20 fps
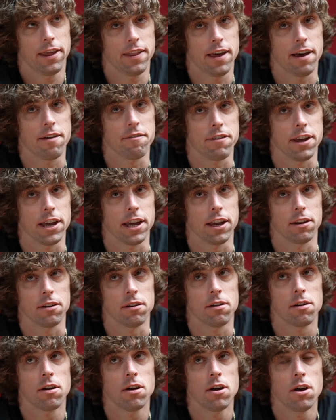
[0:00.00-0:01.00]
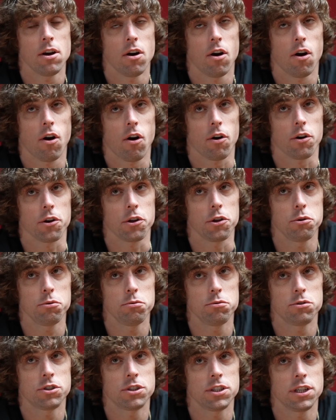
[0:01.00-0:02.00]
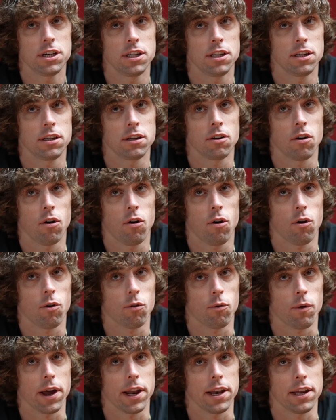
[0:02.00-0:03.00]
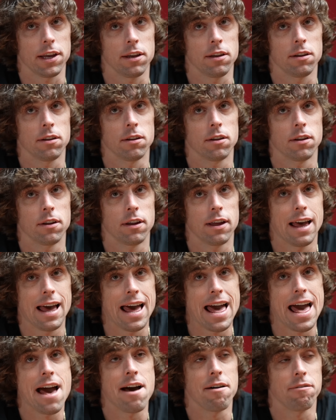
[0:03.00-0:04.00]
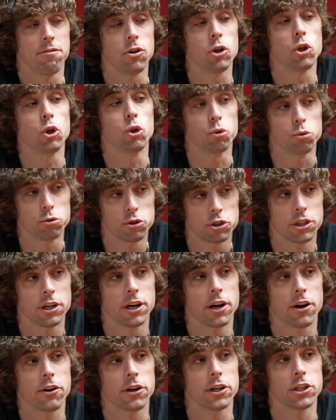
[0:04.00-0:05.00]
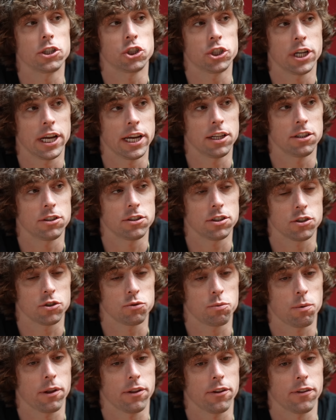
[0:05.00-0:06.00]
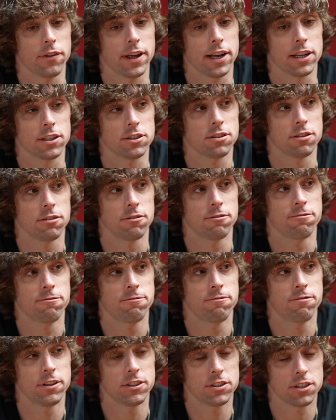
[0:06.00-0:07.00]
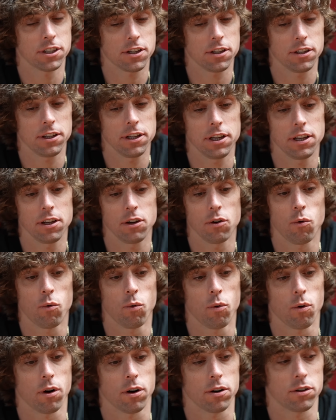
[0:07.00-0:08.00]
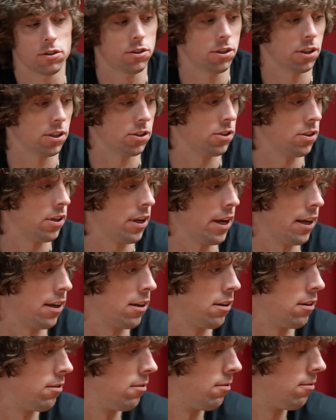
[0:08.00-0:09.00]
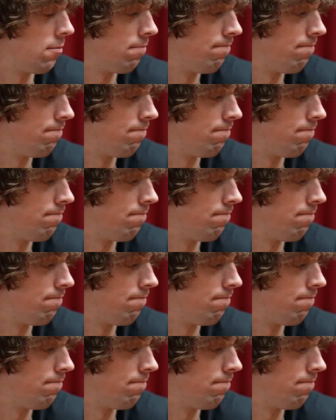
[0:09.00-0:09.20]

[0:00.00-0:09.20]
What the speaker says: in that vein, are you seeing already evolutionary changes, whether that's physically or just like